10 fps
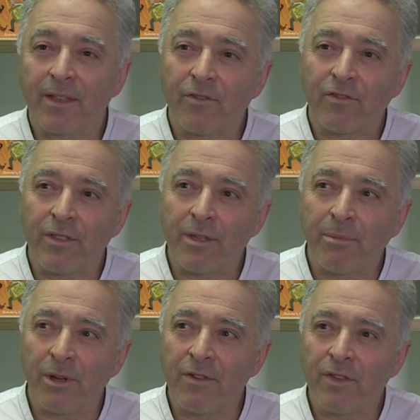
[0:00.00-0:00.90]
from the
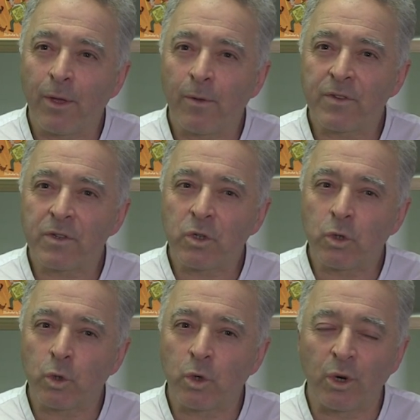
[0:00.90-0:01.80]
point of view of
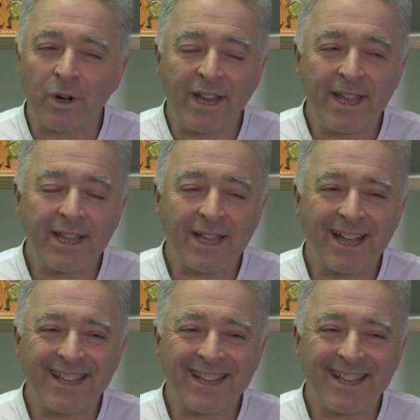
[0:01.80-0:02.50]
story,